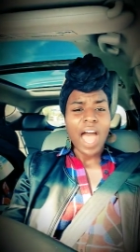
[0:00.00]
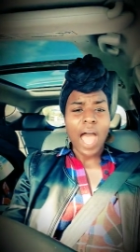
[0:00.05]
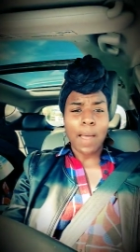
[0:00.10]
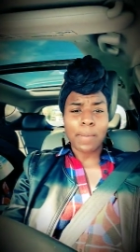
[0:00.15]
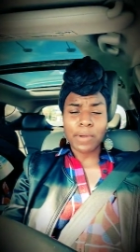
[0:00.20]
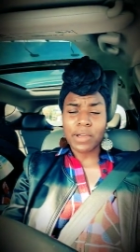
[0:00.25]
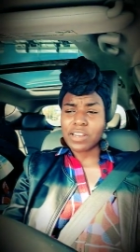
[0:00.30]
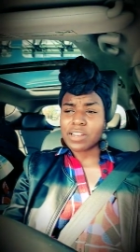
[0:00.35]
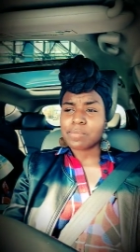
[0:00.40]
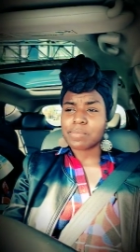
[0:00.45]

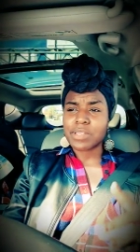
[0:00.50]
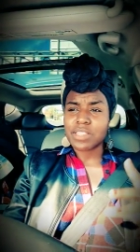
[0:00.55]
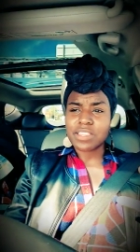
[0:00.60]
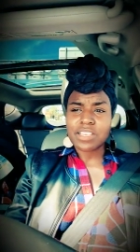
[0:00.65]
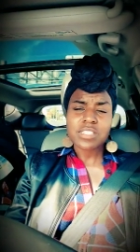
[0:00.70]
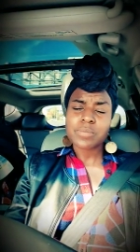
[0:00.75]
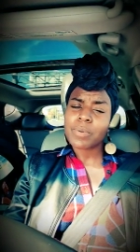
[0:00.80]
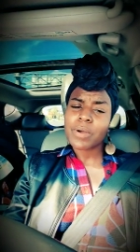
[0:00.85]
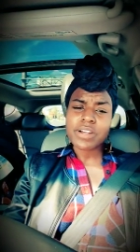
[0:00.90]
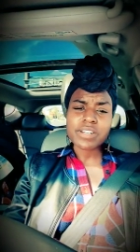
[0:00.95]
I'm going to be
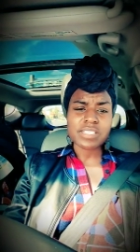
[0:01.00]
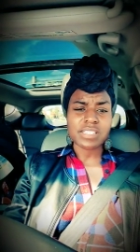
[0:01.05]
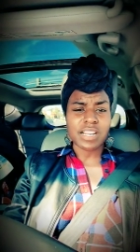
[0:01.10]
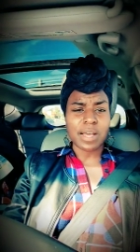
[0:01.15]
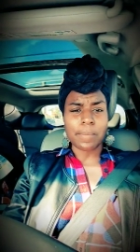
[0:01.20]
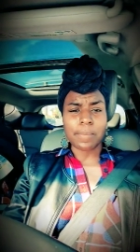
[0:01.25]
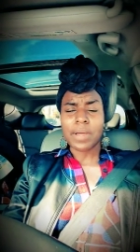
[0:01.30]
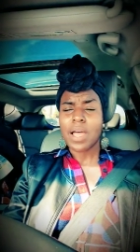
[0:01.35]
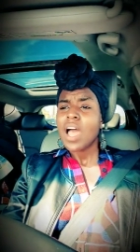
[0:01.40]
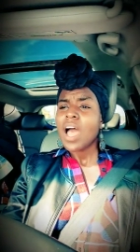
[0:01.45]
this person.
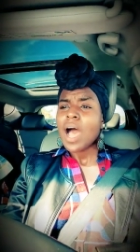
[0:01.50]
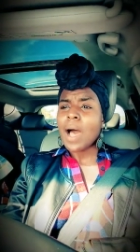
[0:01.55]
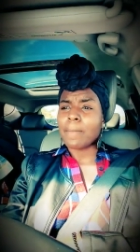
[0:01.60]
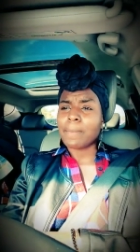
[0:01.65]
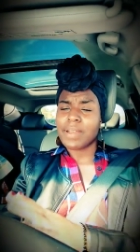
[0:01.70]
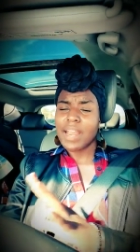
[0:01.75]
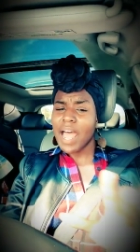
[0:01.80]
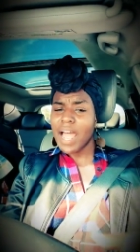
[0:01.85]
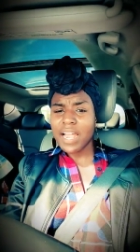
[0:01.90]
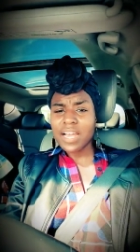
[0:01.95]

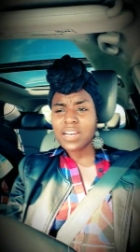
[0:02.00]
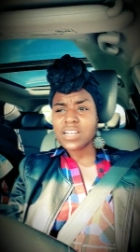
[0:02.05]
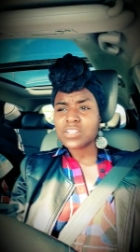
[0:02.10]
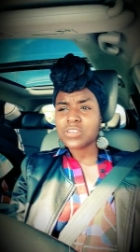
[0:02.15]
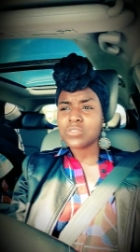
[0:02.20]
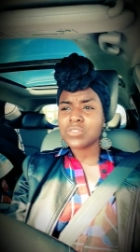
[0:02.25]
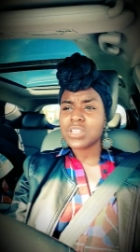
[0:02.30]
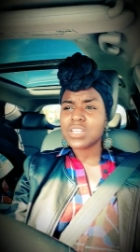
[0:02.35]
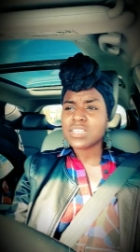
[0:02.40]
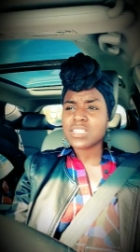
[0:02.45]
I'm not going
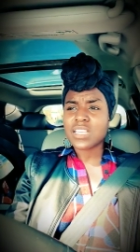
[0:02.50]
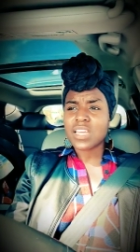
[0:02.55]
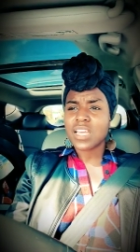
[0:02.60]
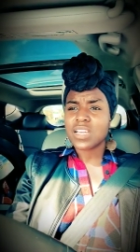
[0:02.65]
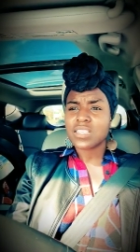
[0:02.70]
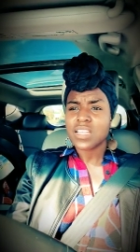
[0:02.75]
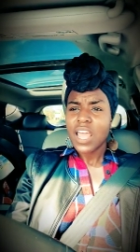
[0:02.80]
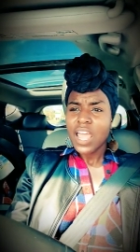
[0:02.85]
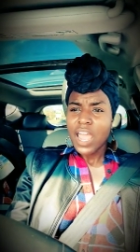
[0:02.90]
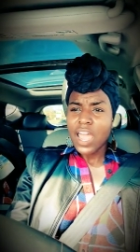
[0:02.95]
to do these
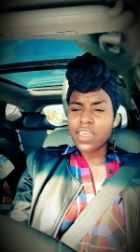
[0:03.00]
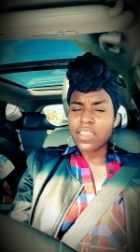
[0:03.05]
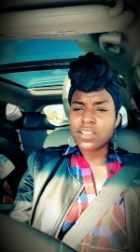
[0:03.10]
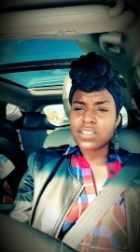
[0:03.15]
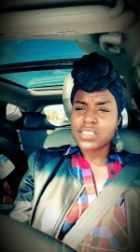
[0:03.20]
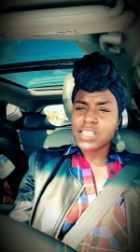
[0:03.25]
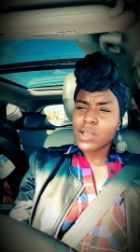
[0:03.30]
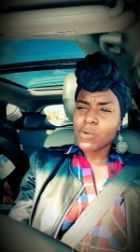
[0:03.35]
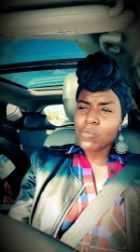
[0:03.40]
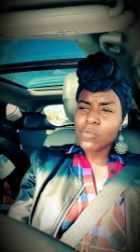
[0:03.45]
things. And
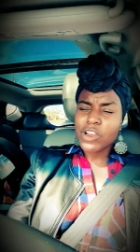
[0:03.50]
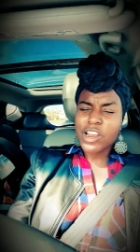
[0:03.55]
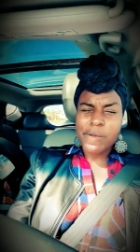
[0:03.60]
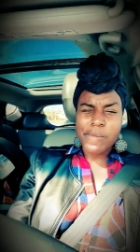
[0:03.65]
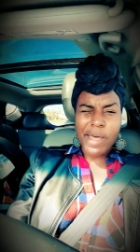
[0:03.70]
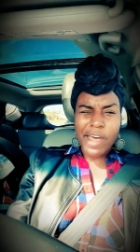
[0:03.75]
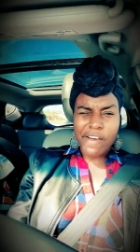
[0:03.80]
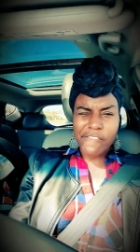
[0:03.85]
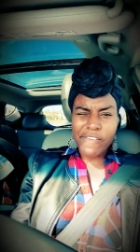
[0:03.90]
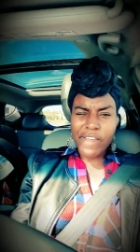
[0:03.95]
then somewhere
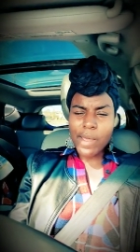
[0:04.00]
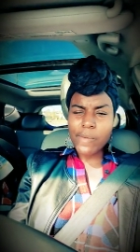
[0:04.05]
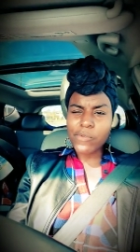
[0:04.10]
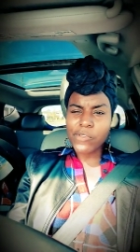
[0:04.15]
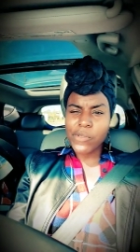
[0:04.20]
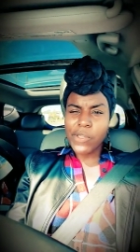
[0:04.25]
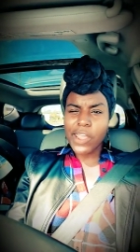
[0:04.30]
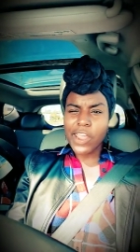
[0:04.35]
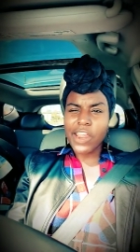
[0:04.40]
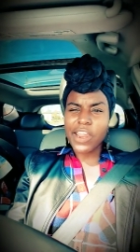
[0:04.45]
about
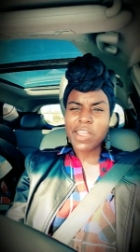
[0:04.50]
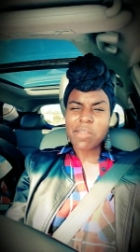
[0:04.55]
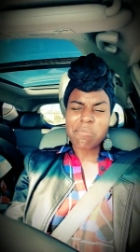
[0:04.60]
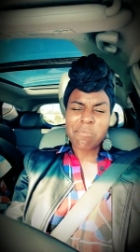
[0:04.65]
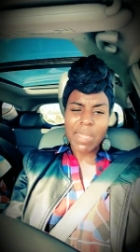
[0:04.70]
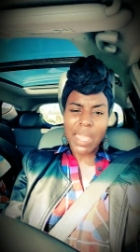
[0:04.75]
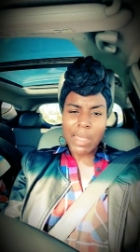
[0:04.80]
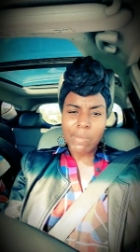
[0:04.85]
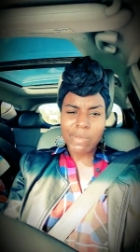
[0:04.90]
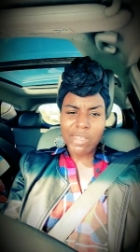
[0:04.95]
February,
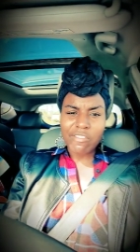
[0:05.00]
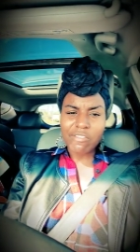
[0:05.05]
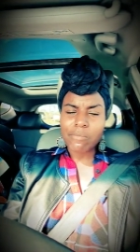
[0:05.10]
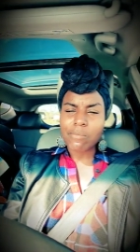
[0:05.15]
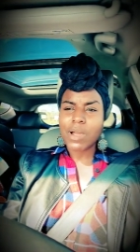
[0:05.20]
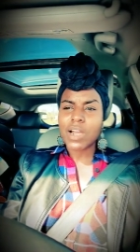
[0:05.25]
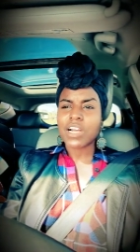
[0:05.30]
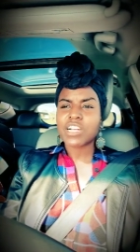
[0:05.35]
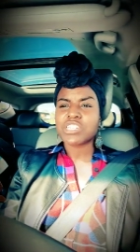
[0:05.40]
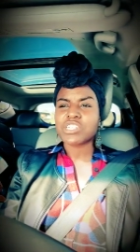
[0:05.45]
maybe even
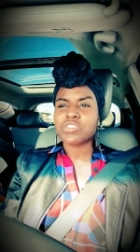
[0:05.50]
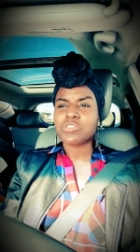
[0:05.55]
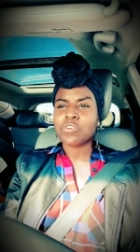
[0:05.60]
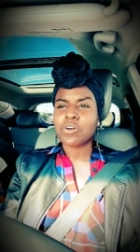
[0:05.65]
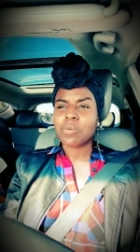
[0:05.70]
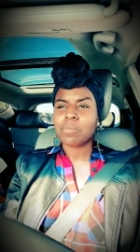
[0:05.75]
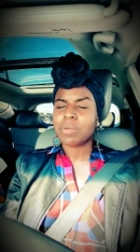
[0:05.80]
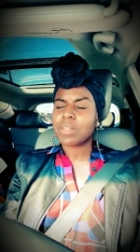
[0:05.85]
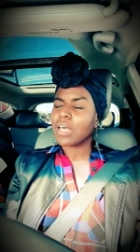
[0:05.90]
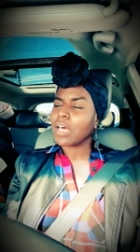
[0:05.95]
March, you're
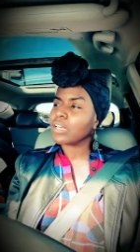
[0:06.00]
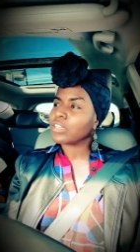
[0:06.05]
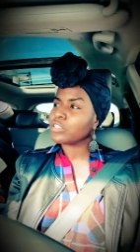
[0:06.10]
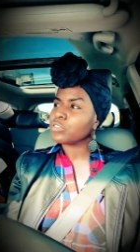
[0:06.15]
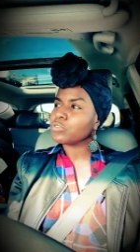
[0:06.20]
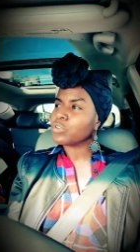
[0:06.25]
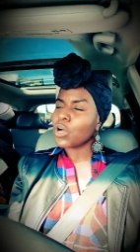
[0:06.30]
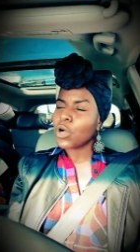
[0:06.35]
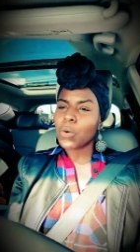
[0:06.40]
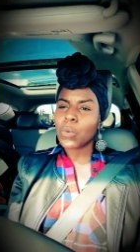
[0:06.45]
going to be like,
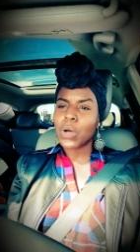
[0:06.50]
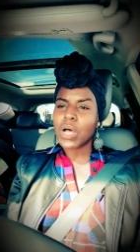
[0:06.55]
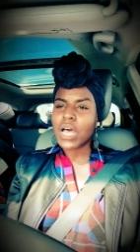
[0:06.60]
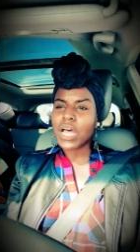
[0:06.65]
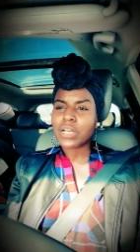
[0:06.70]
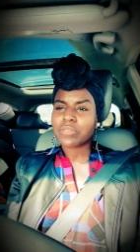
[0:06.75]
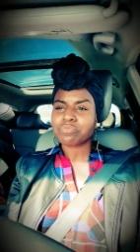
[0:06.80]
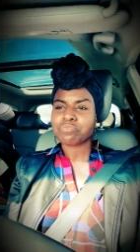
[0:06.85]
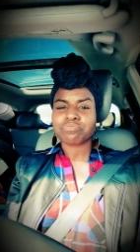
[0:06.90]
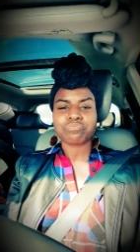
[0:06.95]
you know
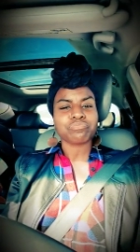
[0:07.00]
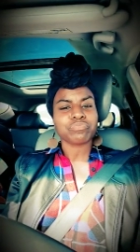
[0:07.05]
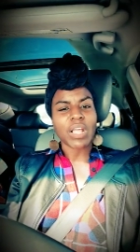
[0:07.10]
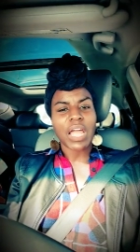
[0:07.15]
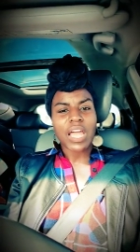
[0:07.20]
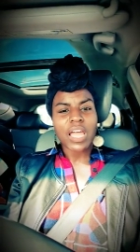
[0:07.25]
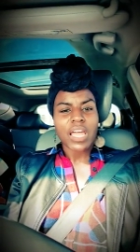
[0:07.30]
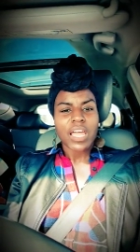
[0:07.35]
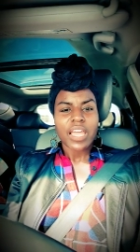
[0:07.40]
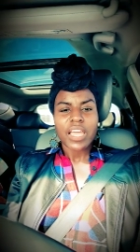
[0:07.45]
what?
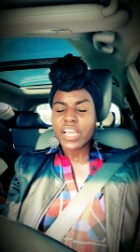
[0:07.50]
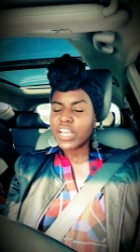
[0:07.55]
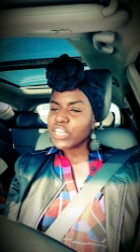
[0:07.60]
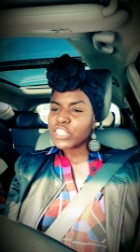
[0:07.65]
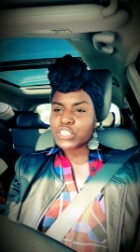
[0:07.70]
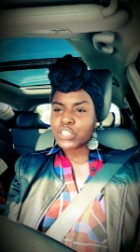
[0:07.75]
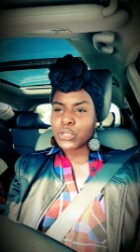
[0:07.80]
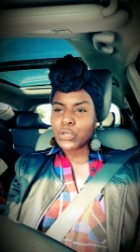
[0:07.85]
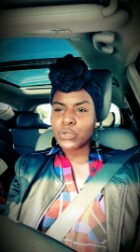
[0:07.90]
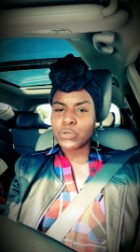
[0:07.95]

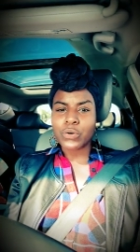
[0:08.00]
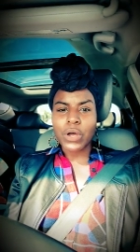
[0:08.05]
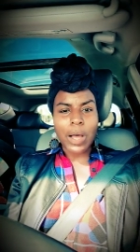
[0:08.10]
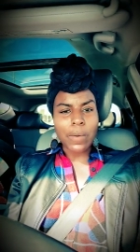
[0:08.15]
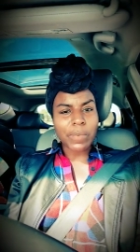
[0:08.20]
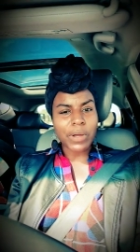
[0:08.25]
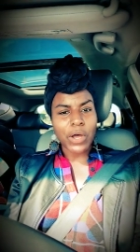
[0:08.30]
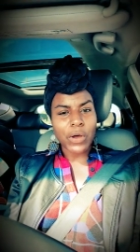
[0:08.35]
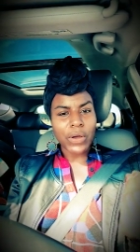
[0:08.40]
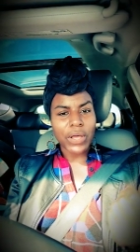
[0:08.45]
It's cool.
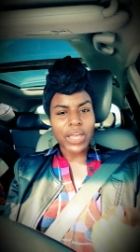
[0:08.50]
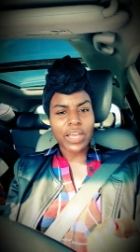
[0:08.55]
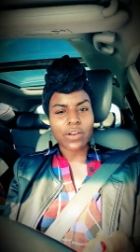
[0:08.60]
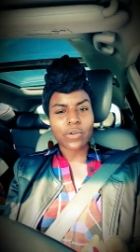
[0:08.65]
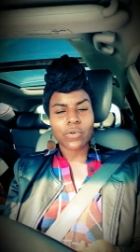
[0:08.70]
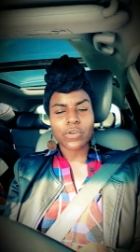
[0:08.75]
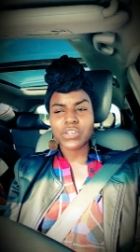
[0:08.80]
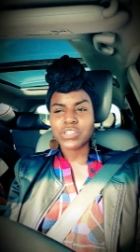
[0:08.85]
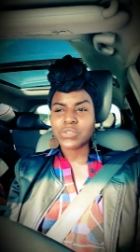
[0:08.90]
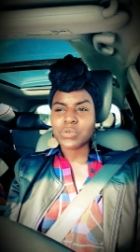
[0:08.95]
I'm going to go ahead
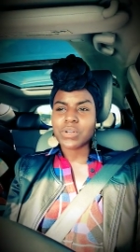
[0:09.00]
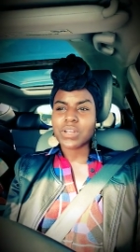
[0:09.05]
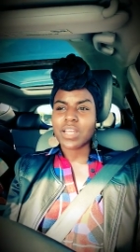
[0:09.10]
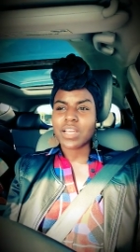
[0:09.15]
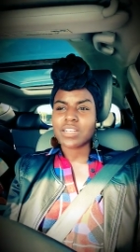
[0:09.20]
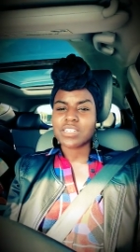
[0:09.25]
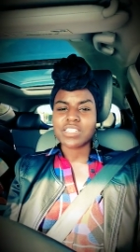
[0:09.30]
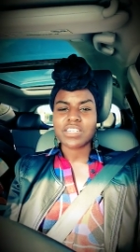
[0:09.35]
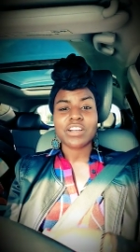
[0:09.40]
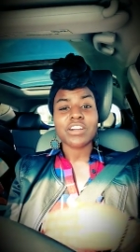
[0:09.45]
on and do it
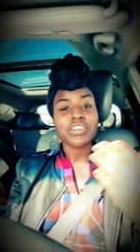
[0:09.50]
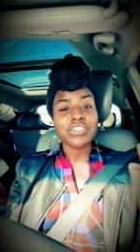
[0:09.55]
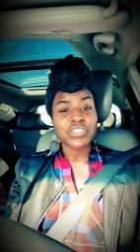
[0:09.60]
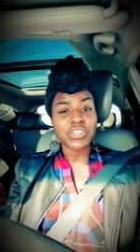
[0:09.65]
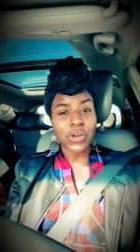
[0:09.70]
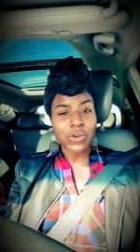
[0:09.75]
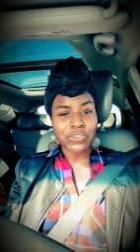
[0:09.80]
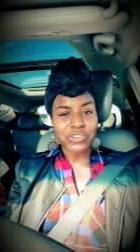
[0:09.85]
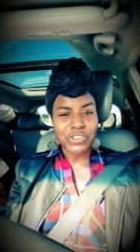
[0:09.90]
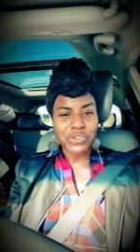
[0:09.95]
next year.
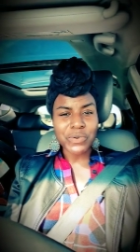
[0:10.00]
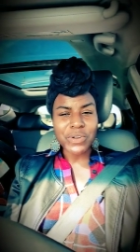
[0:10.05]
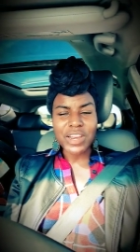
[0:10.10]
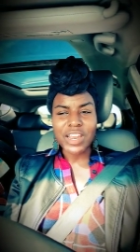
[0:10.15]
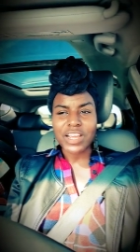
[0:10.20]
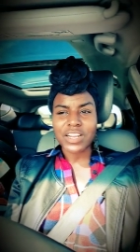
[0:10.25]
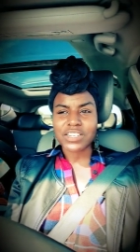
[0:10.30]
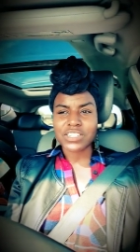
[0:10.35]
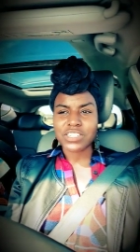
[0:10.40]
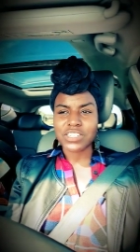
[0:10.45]
Don't do it
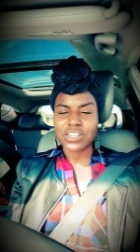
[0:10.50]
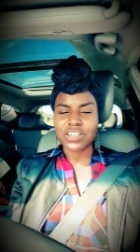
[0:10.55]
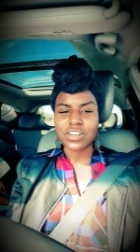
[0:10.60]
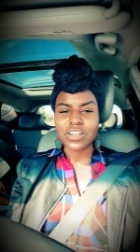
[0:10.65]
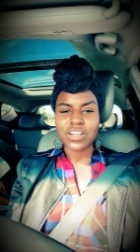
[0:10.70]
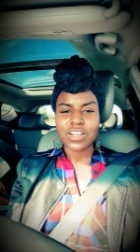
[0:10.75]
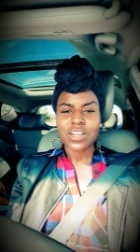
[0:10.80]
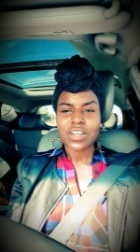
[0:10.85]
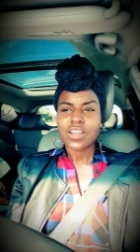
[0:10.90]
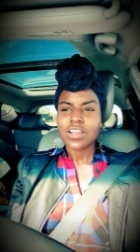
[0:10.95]
next year,
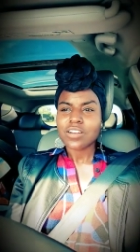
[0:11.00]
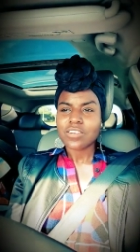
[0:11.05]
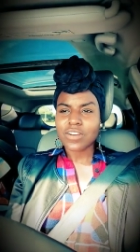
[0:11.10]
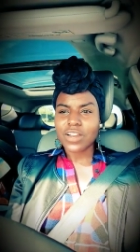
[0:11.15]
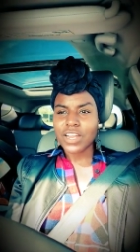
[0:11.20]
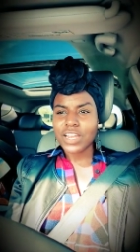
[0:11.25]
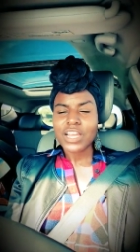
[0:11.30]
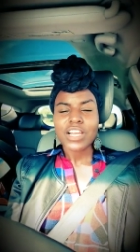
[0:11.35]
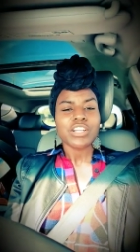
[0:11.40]
right?